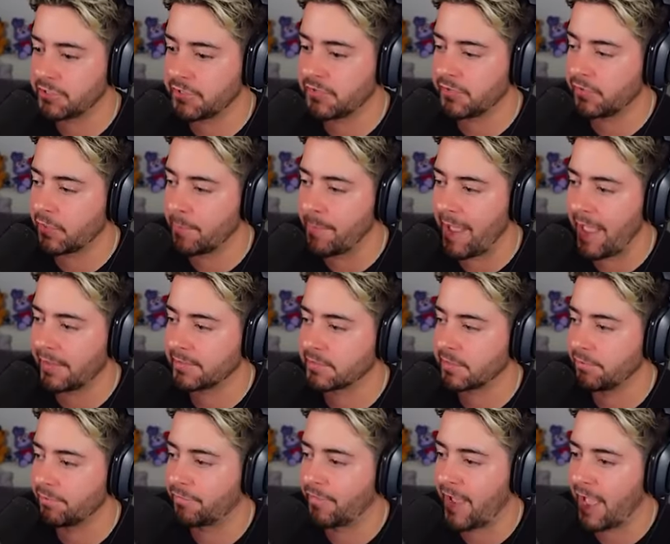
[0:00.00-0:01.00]
This is the mask
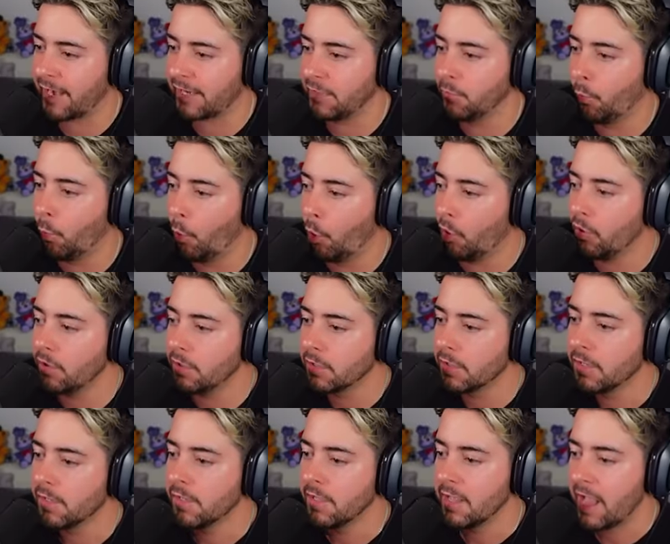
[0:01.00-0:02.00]
that Vanny wore,
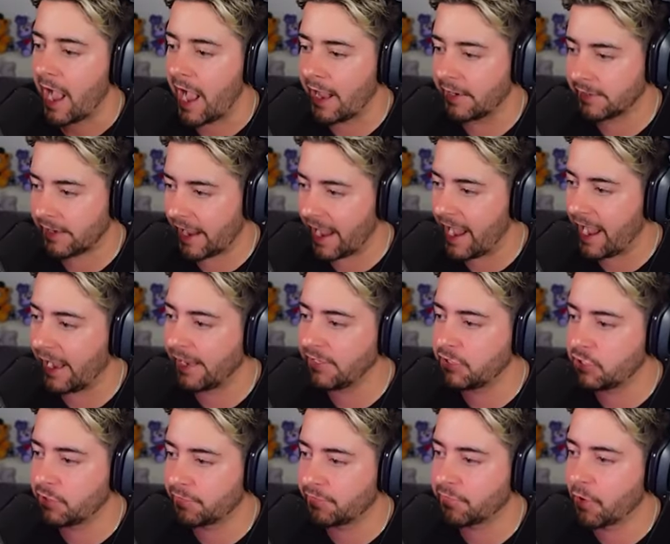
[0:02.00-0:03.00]
and it
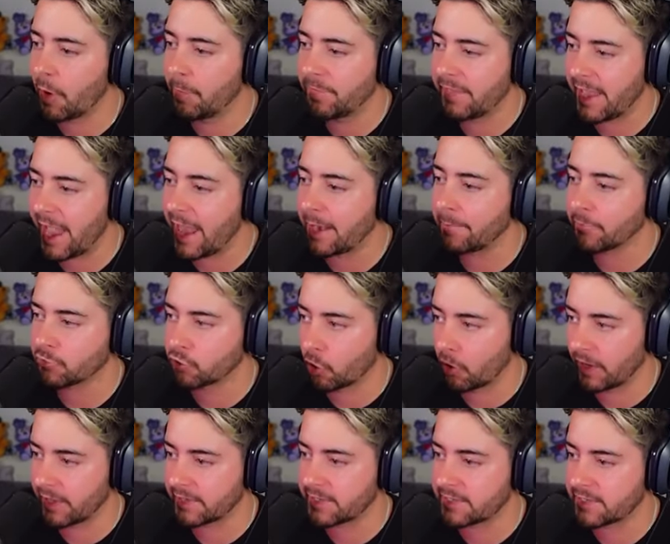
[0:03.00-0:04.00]
hides you from the
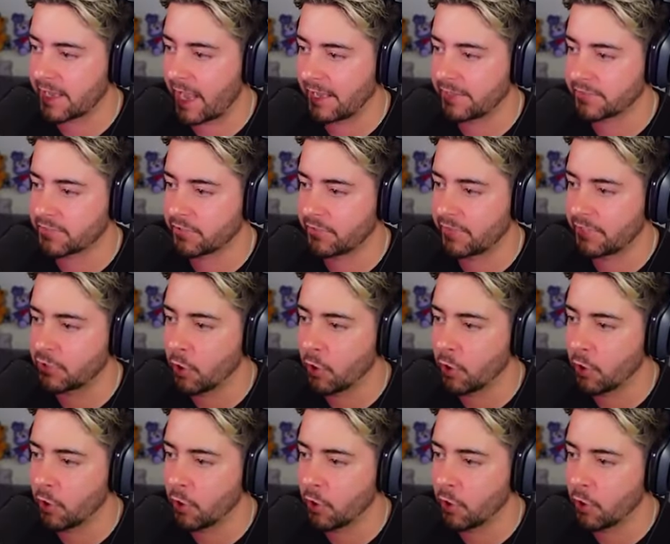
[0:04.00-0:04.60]
animatronic sight so they